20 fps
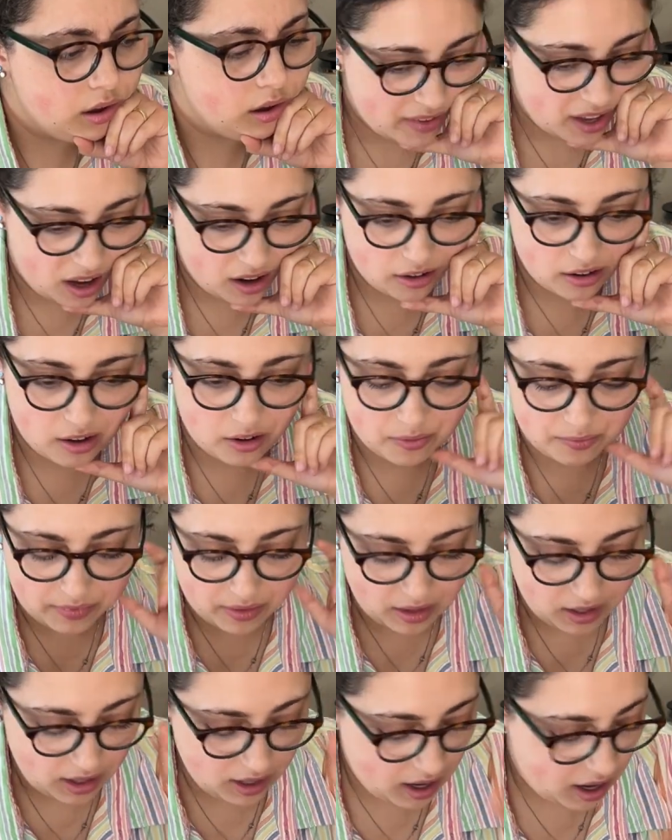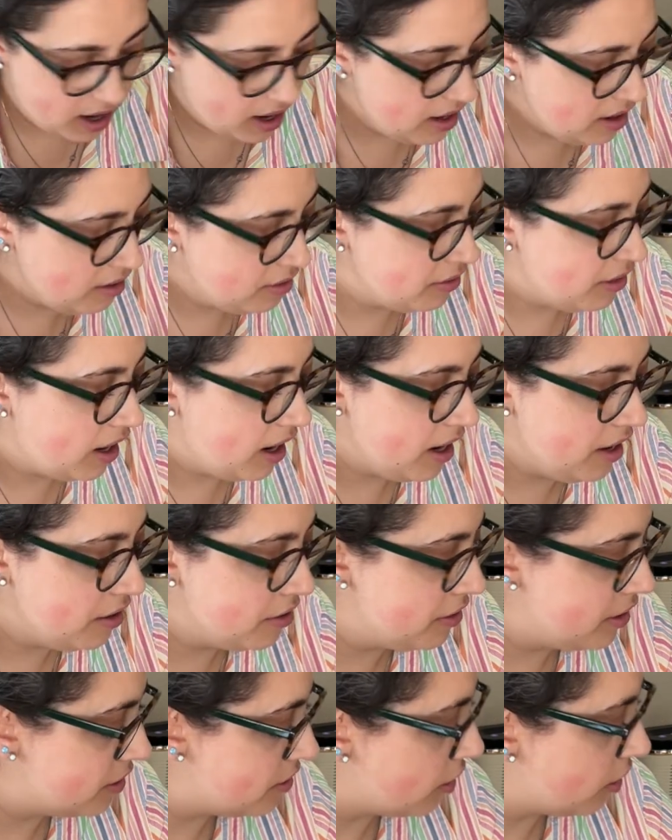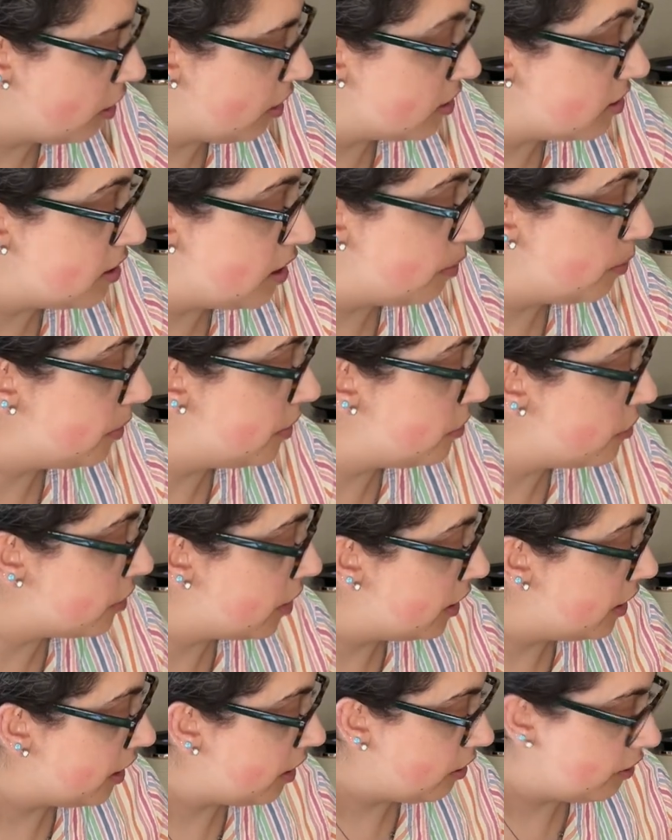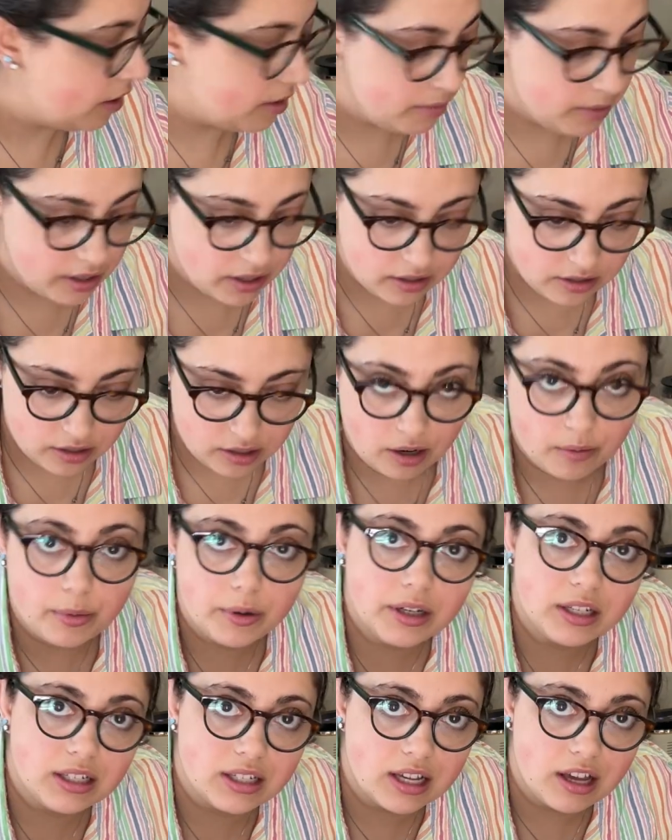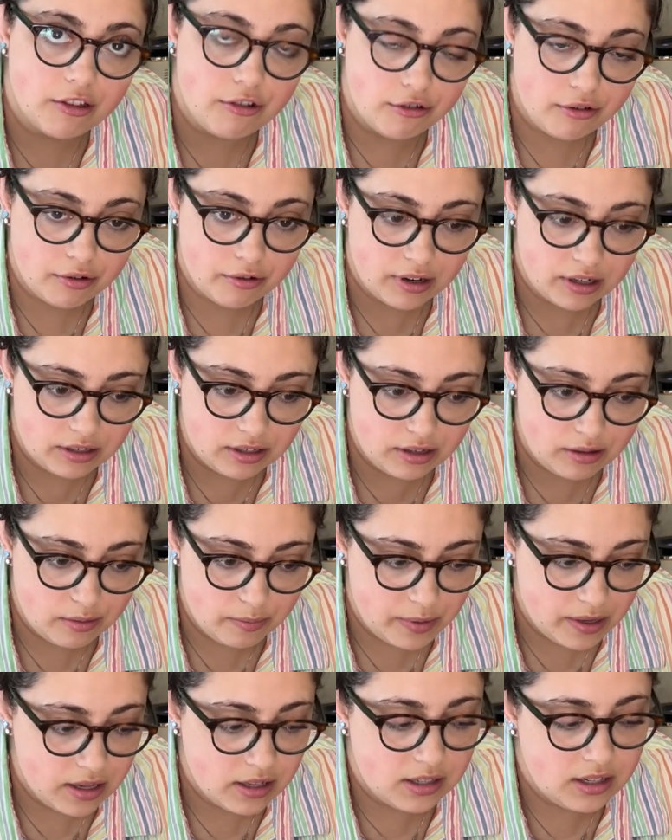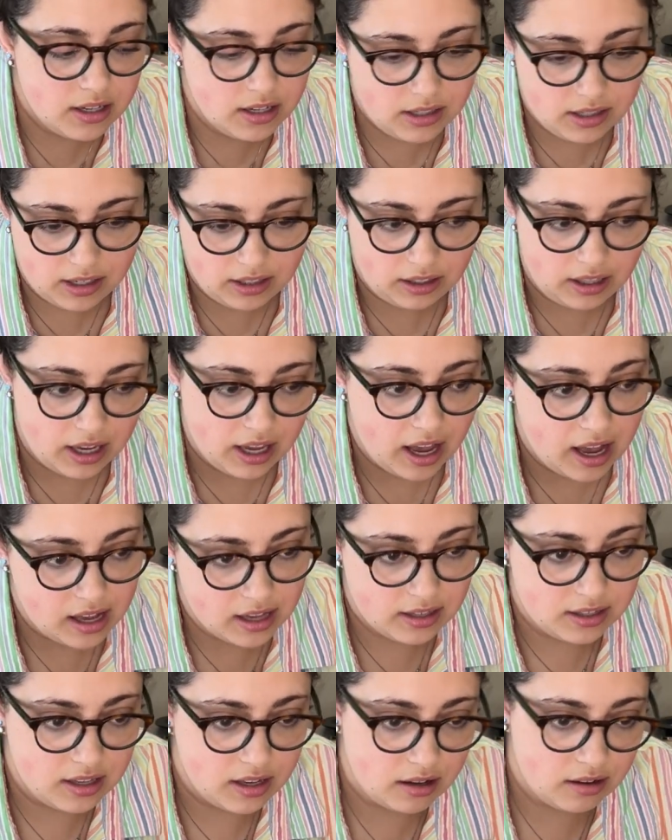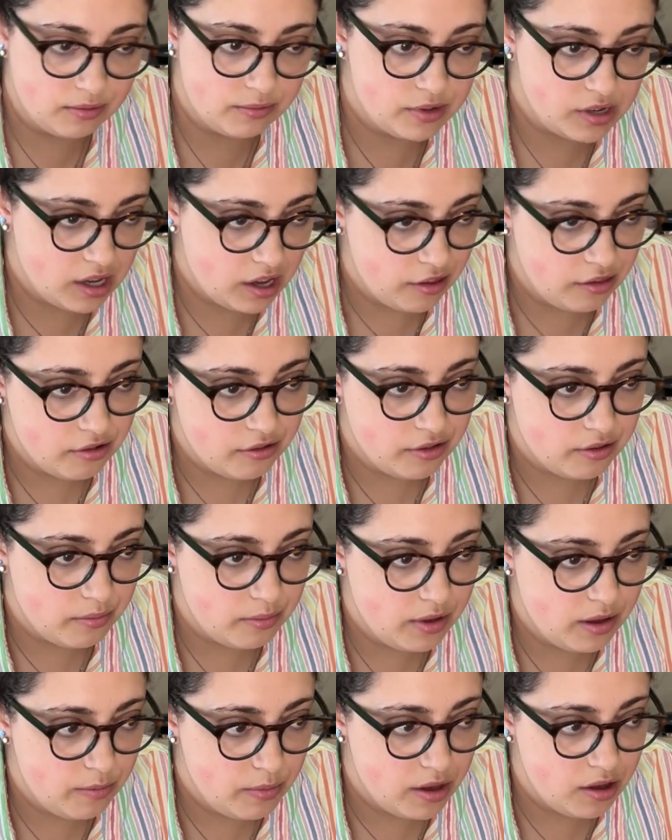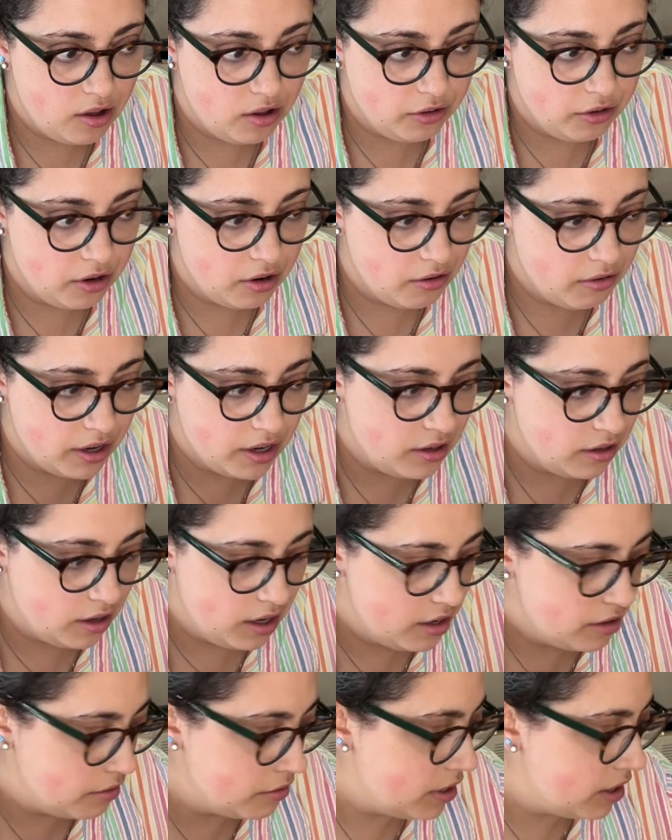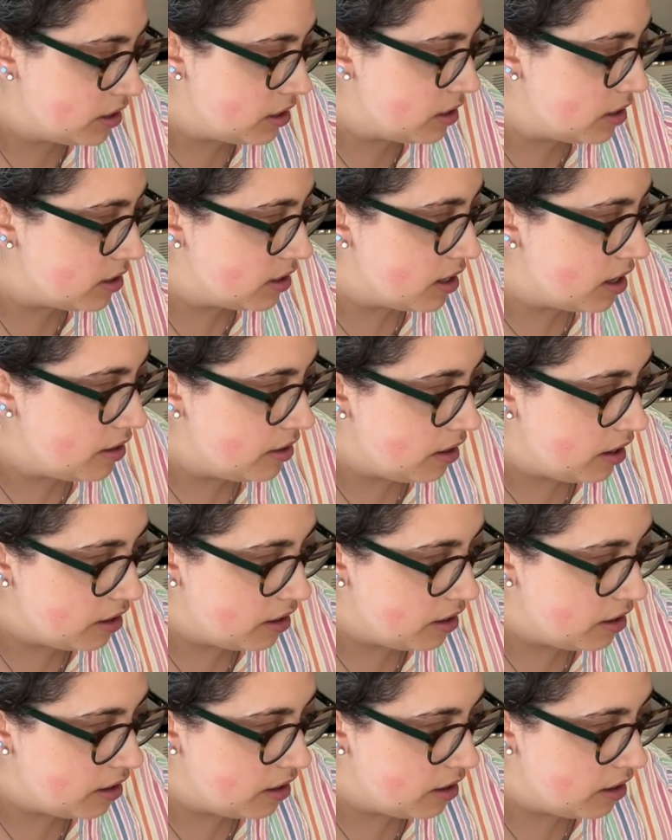I don't know. I don't need to cross that bridge right now. I'm gonna start putting together the rest of the pieces, and like as they come together, then maybe I'll know. I don't need to decide that.